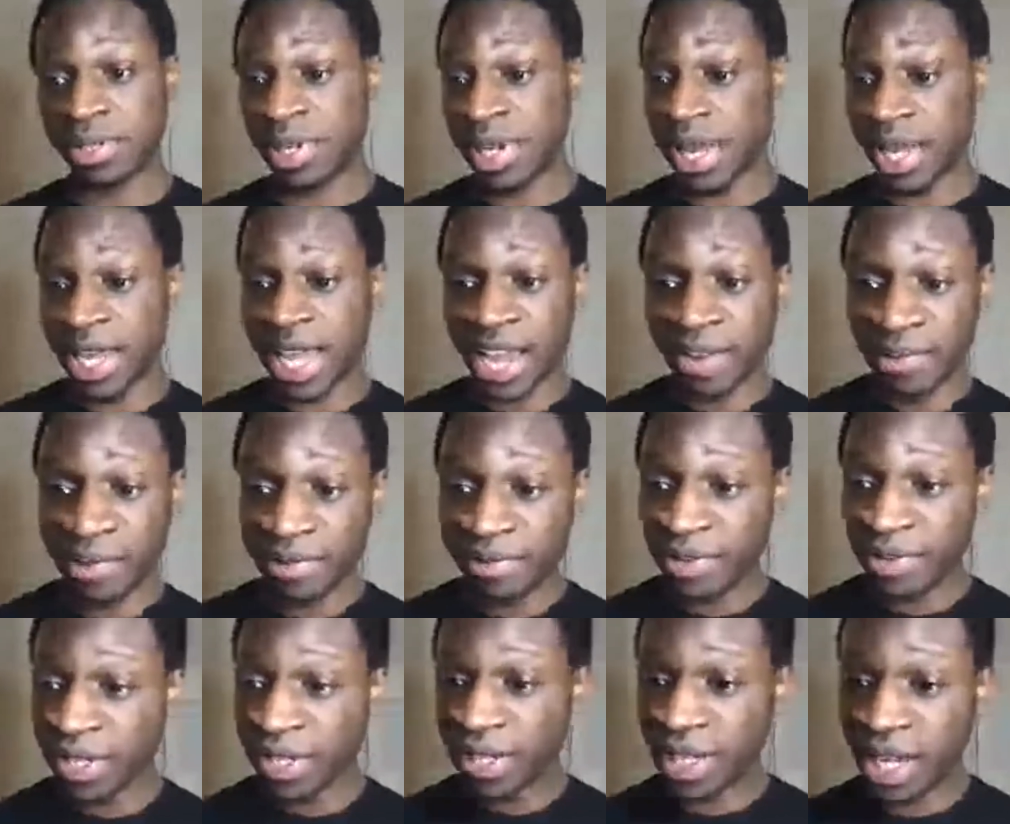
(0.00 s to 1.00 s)
everything
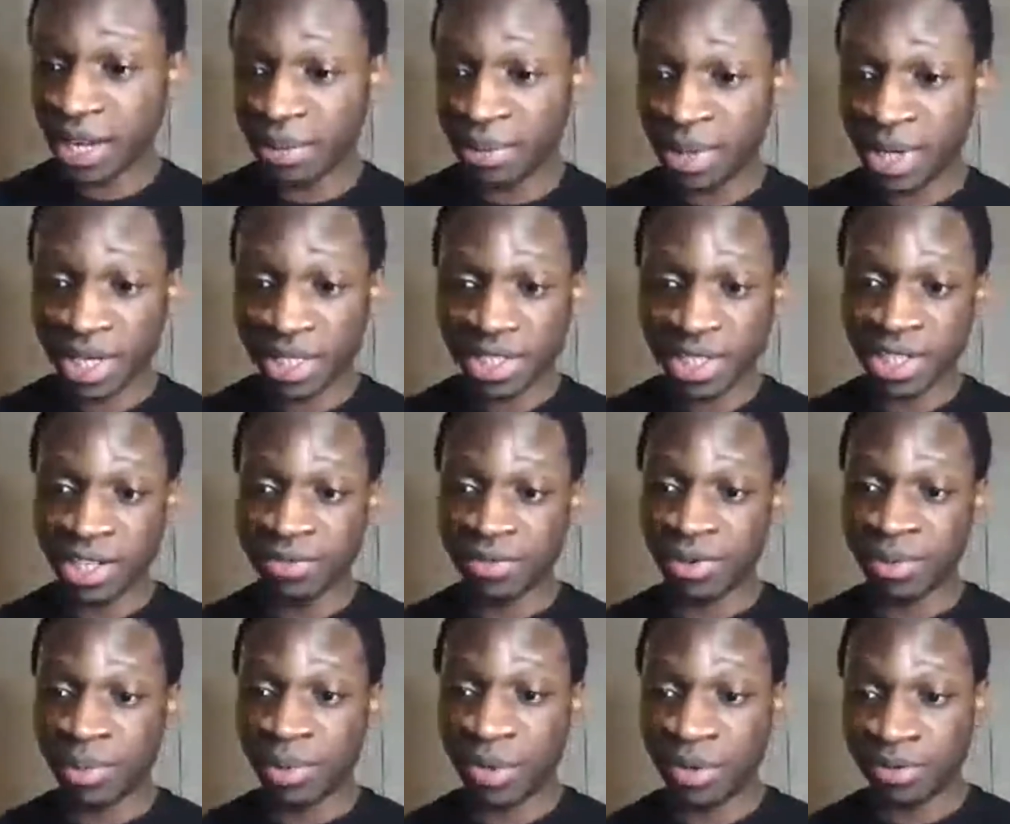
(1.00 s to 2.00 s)
can be
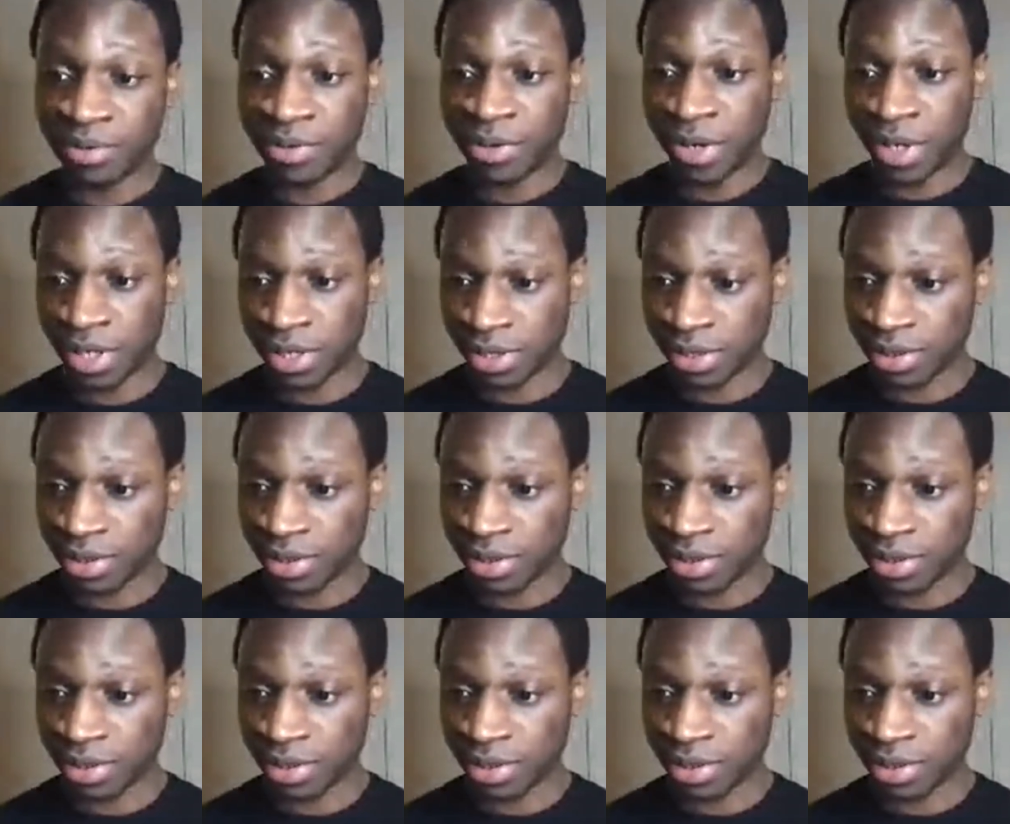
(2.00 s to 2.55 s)
achievable for us.